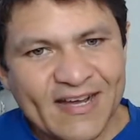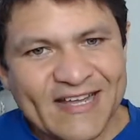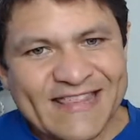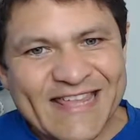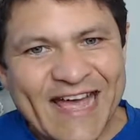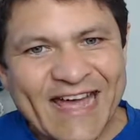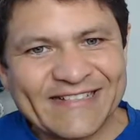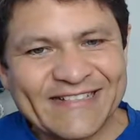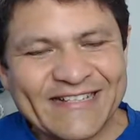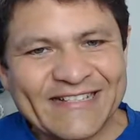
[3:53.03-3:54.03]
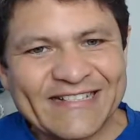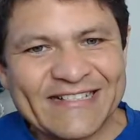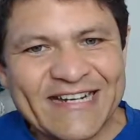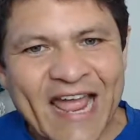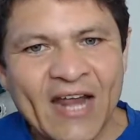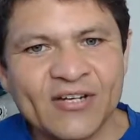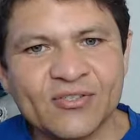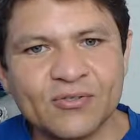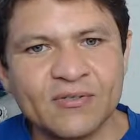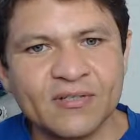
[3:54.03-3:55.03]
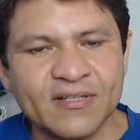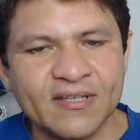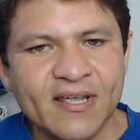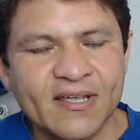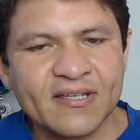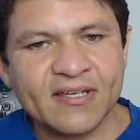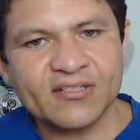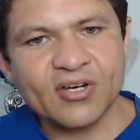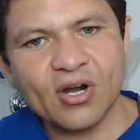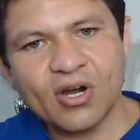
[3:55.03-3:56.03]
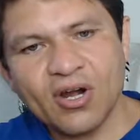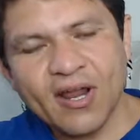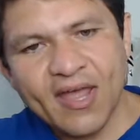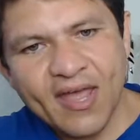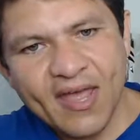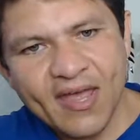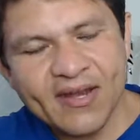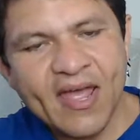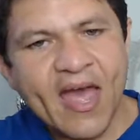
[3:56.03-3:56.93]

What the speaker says: that naturally gets her head